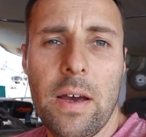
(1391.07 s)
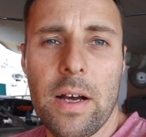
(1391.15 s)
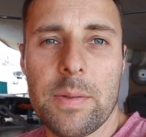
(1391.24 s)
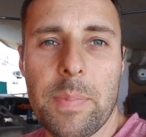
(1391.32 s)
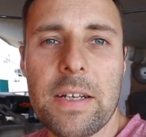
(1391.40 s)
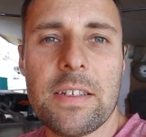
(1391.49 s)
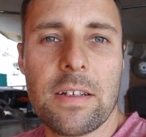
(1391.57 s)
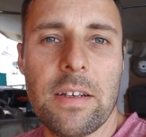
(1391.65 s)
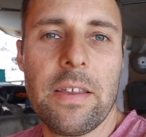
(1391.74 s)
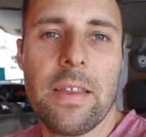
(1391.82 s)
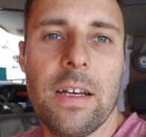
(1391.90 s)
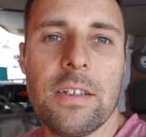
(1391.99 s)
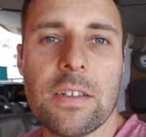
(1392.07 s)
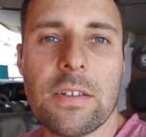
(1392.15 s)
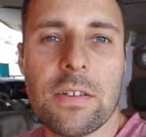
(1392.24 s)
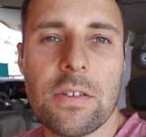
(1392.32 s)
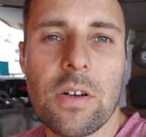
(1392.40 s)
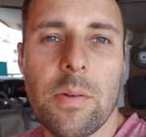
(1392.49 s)
it's basically there
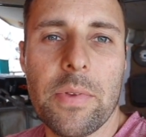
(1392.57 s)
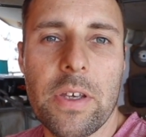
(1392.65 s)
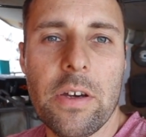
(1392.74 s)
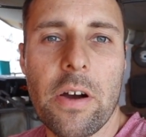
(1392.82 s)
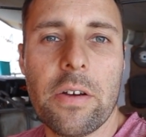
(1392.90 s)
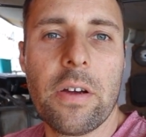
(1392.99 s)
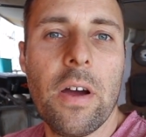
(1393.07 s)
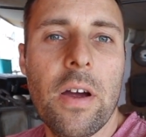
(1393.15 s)
just to stop the yoke